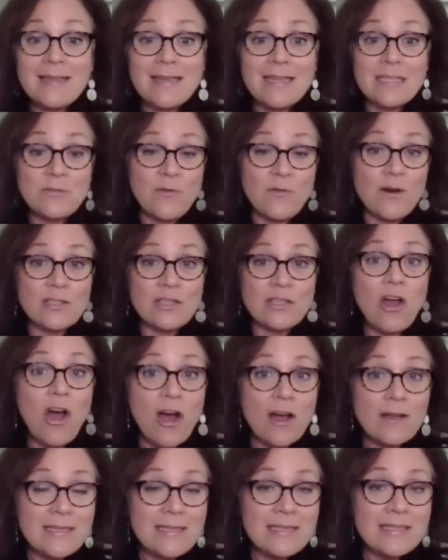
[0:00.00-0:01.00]
as far as
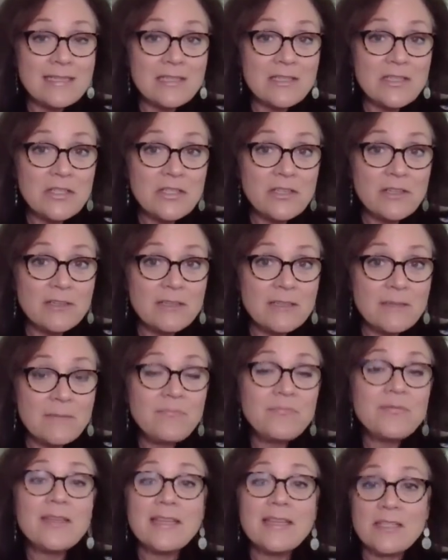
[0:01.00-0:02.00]
cost is concerned,
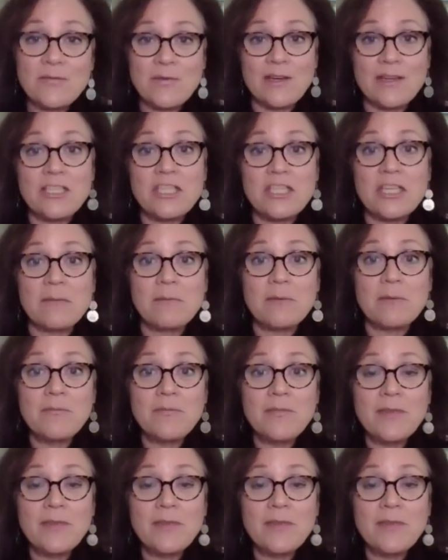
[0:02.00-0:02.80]
is very cheap.